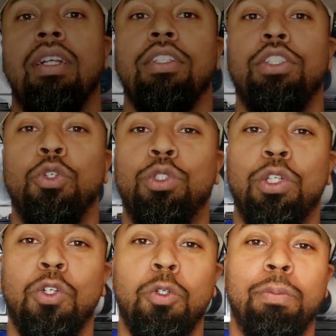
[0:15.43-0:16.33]

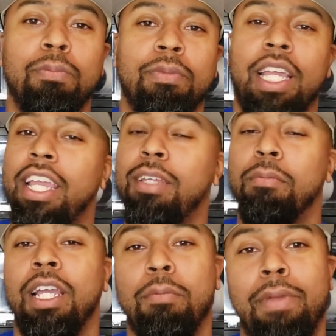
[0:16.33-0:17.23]
YouTube. Hey
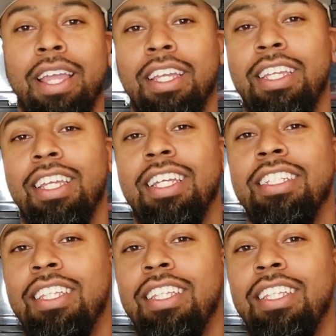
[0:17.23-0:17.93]
man, back again.